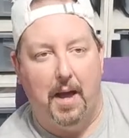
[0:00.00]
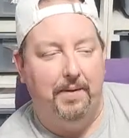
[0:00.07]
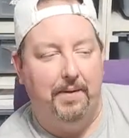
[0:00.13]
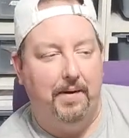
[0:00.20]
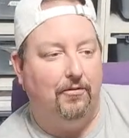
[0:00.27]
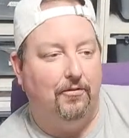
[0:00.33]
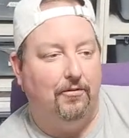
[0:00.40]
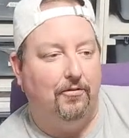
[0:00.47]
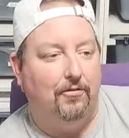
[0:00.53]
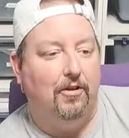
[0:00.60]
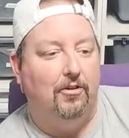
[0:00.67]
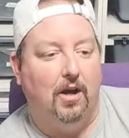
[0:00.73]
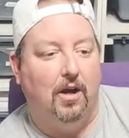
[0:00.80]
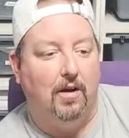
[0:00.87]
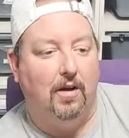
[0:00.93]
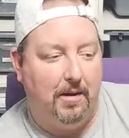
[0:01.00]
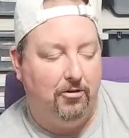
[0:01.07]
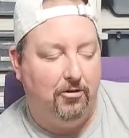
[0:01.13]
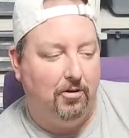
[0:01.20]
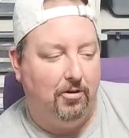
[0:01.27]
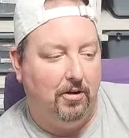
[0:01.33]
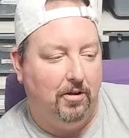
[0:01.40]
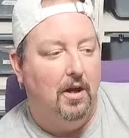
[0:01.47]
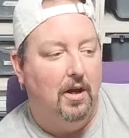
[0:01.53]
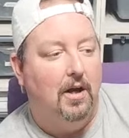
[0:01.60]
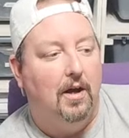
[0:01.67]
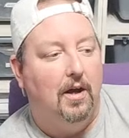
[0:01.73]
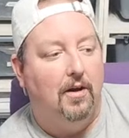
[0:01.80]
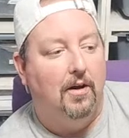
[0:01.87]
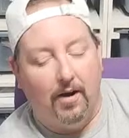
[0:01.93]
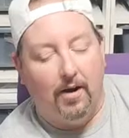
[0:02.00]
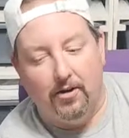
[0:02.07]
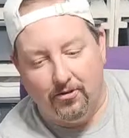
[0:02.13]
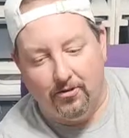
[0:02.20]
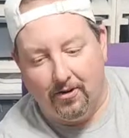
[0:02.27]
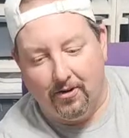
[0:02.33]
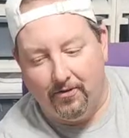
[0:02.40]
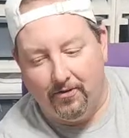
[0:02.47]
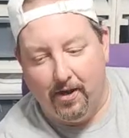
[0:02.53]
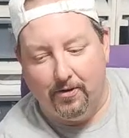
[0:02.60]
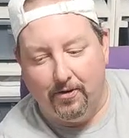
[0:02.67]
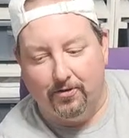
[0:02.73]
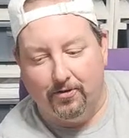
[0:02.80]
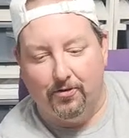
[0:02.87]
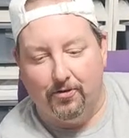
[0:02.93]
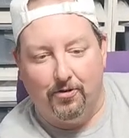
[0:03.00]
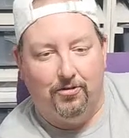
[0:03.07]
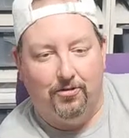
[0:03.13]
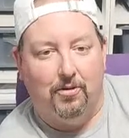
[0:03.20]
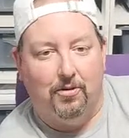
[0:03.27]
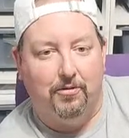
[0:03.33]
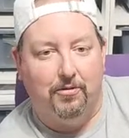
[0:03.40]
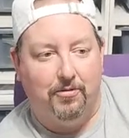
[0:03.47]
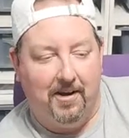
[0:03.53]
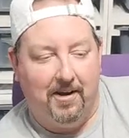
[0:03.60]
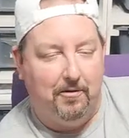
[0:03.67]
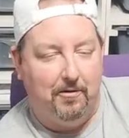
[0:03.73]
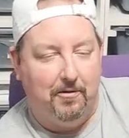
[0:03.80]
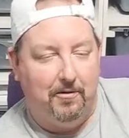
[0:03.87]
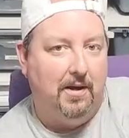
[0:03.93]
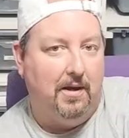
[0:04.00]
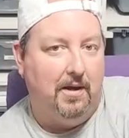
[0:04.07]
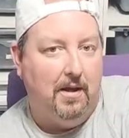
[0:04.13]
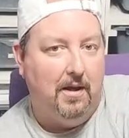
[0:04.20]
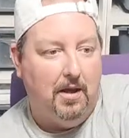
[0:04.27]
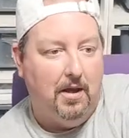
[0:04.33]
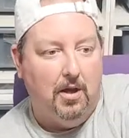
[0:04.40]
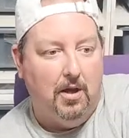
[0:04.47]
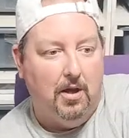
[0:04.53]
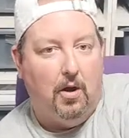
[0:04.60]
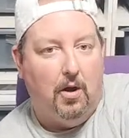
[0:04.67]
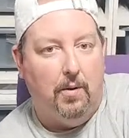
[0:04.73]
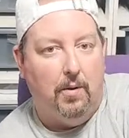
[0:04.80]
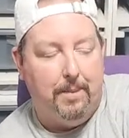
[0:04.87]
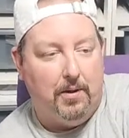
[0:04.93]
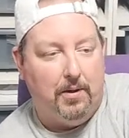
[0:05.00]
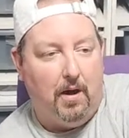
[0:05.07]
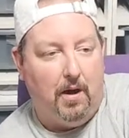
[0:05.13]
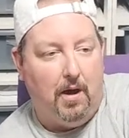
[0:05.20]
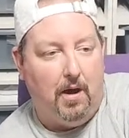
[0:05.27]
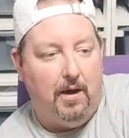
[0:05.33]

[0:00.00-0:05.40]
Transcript: They get afraid to share information, afraid to share failures because they're so afraid of being ripped on.